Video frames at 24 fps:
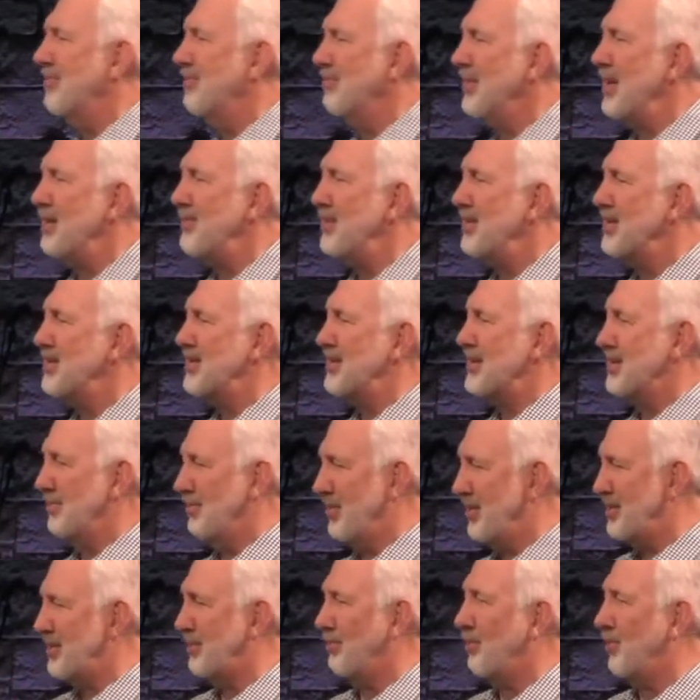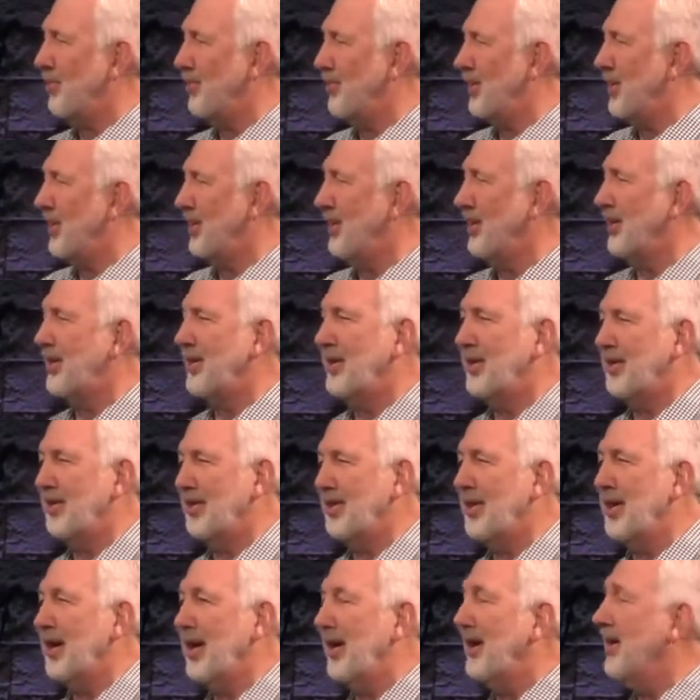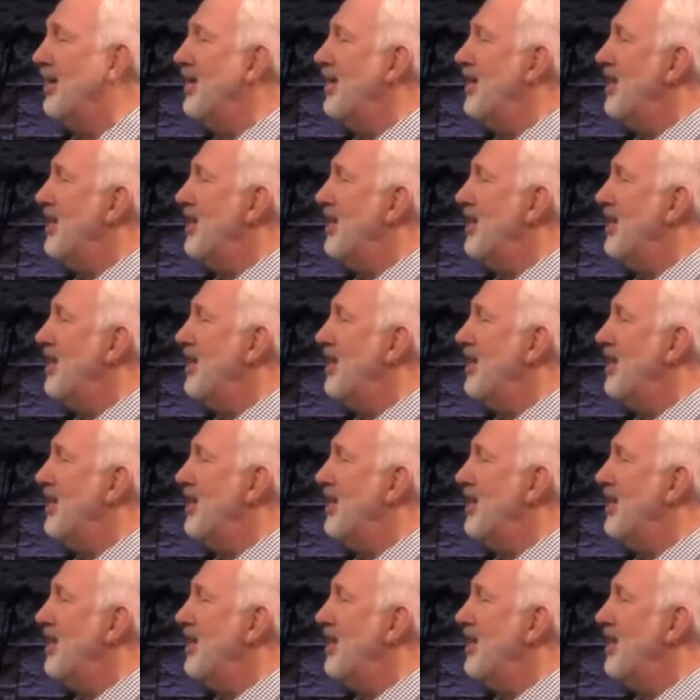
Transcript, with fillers: Maybe this is the most important thing you need to hear today.